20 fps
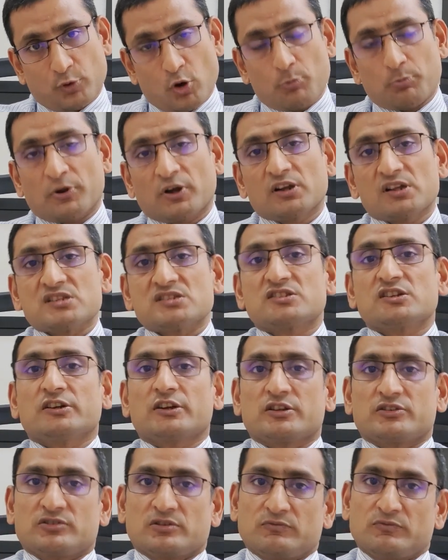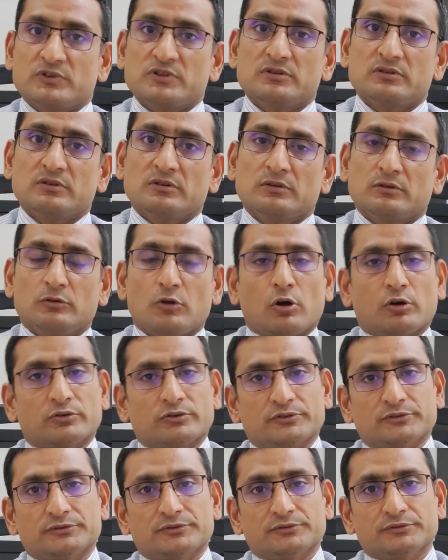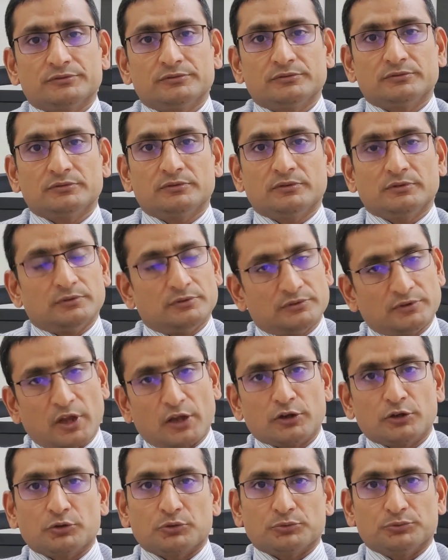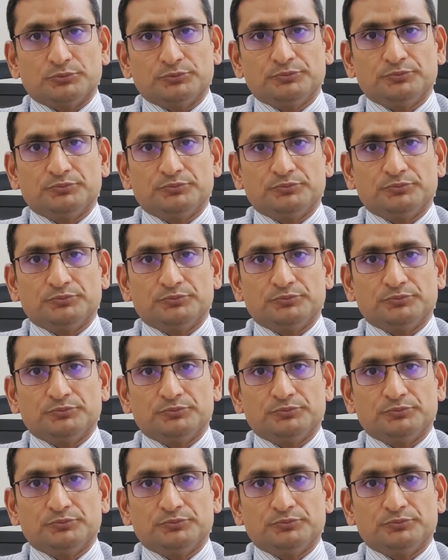proper consultation with doctors. Thank you.